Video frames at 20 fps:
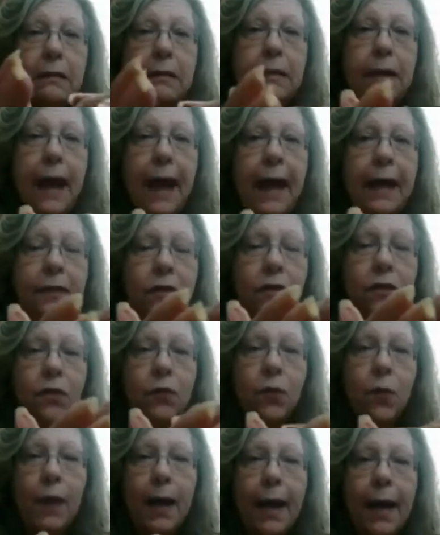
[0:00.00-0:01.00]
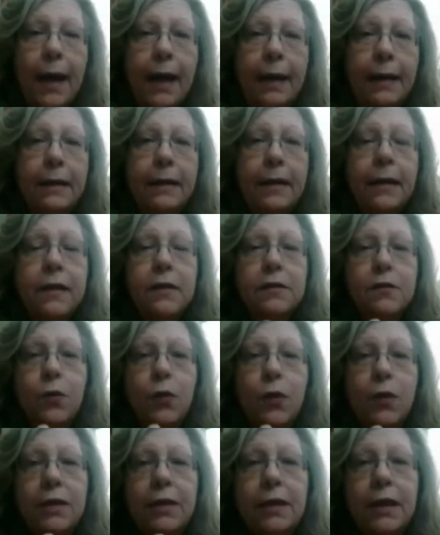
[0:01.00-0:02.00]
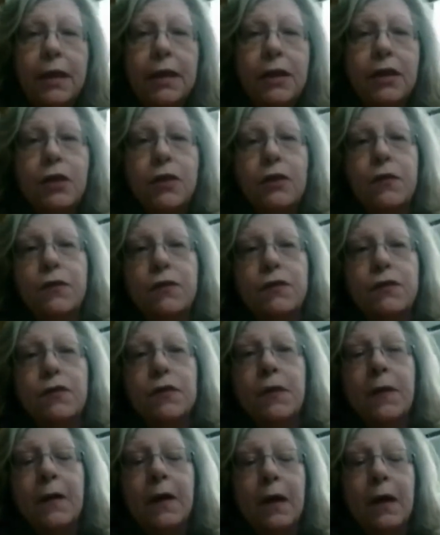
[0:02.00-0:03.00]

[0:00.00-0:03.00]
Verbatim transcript: That thread is what they use